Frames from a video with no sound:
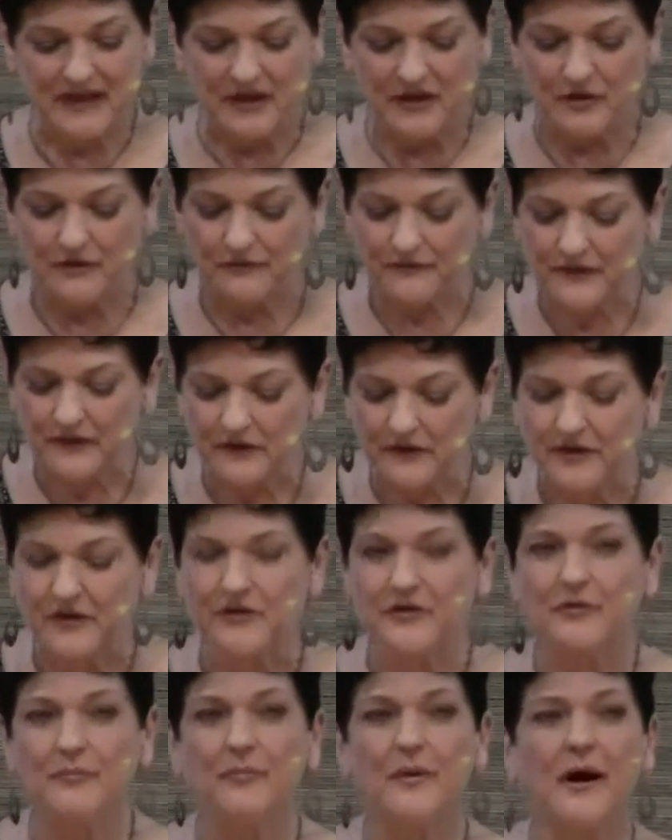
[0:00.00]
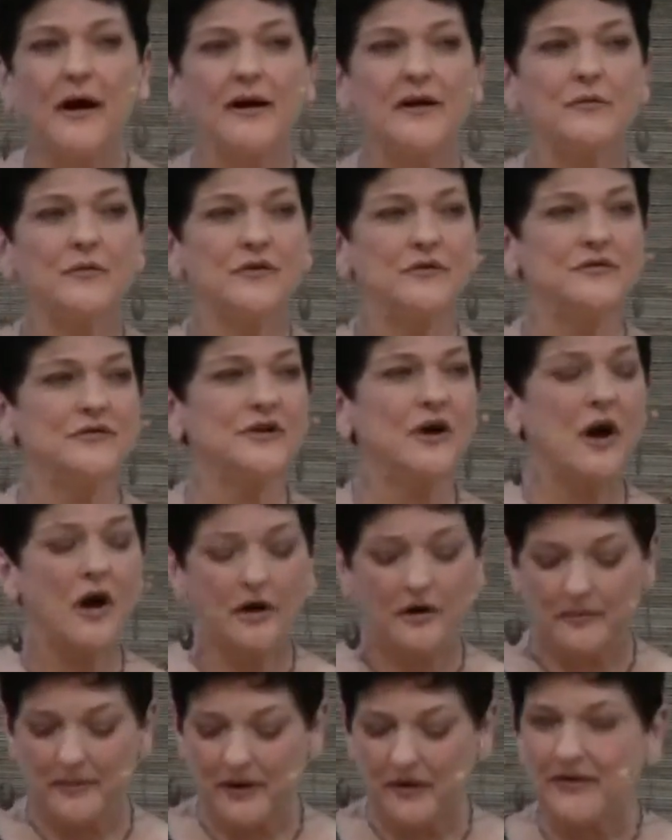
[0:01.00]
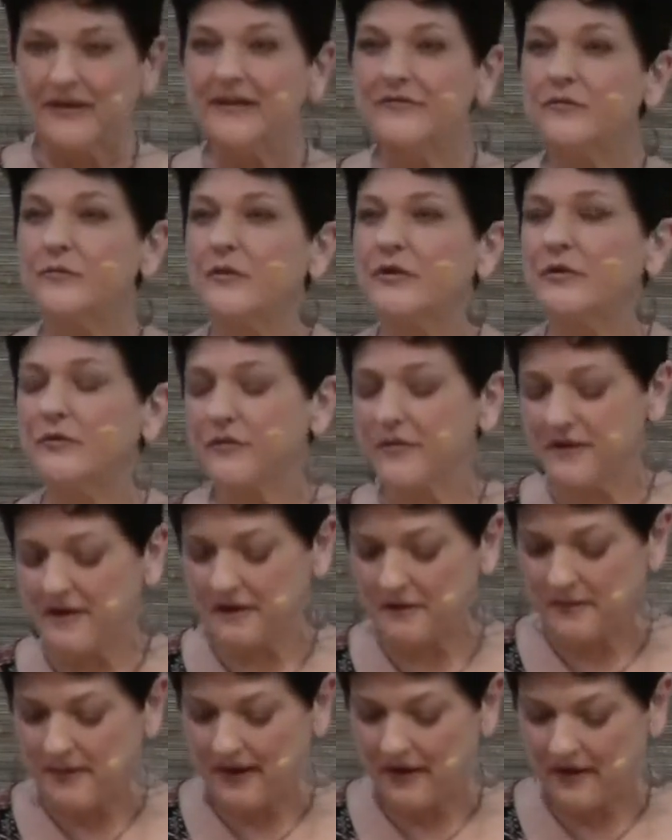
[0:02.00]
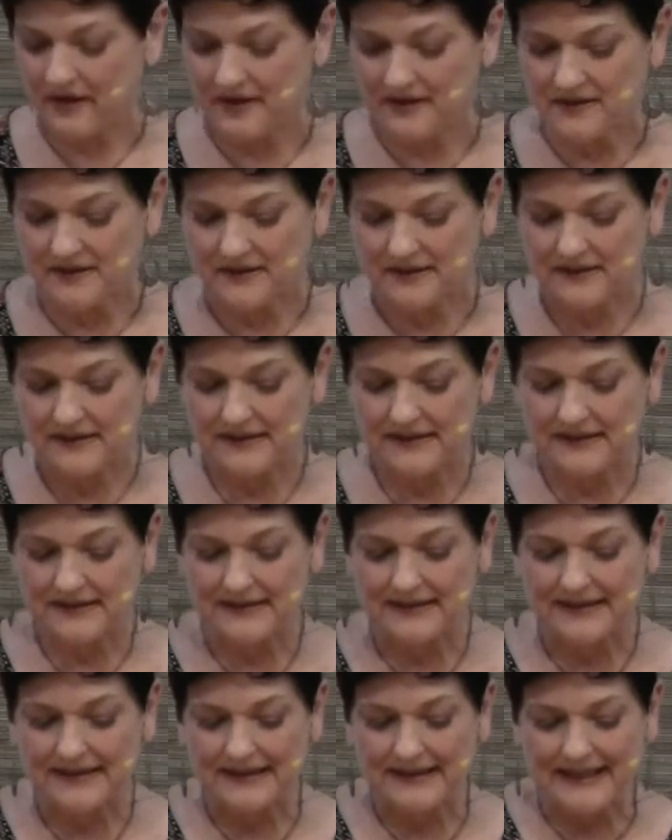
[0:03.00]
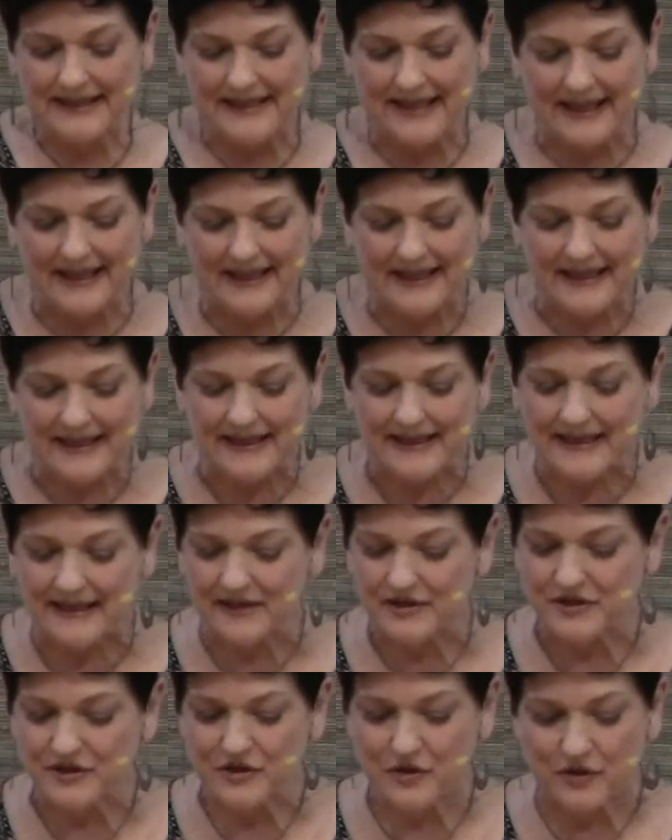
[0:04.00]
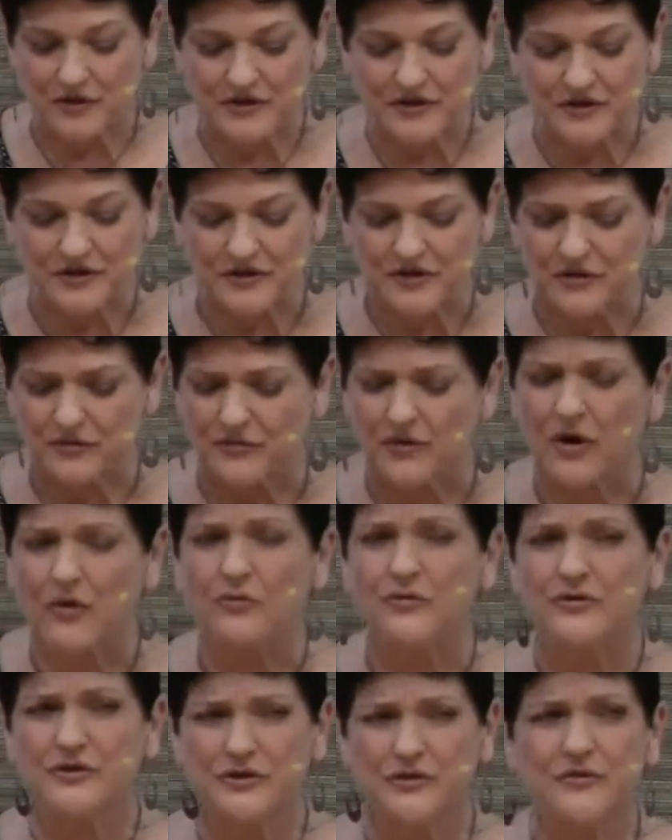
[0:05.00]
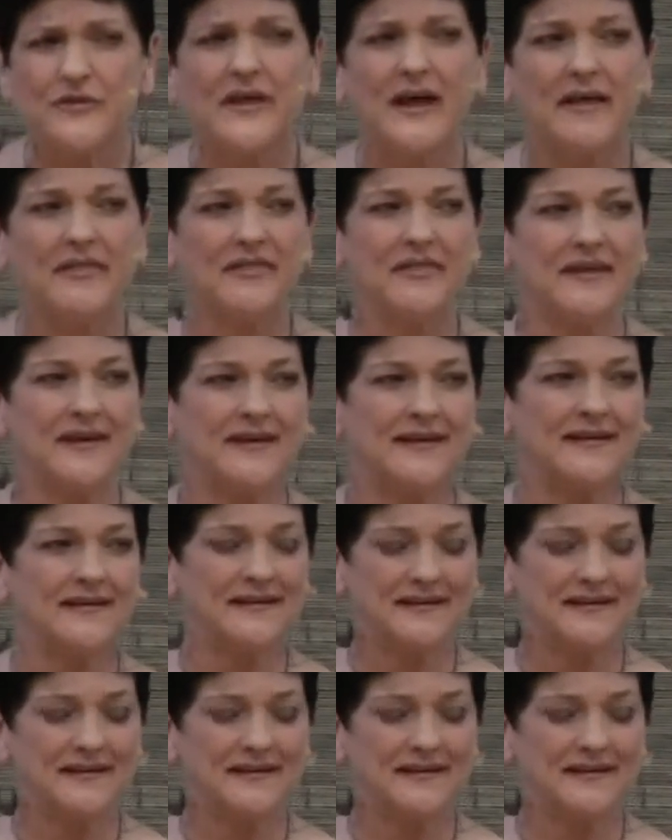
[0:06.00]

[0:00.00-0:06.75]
You feel it in your body when you talk about it, even when you think about it. That thing that is yours to do, go do that thing.